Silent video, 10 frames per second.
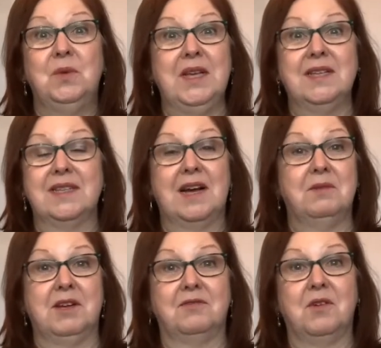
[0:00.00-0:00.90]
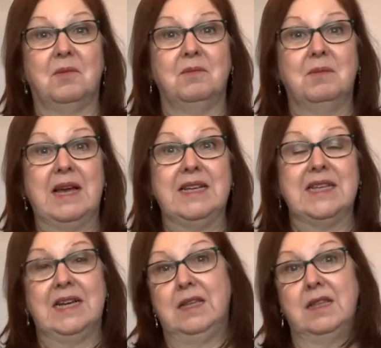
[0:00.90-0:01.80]
weeks now and I've not made
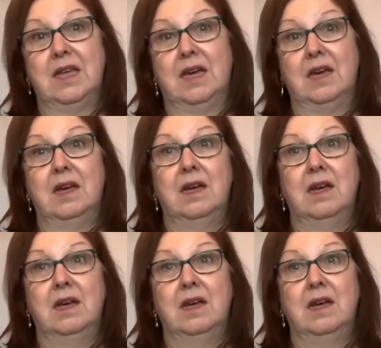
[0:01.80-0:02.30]
anything.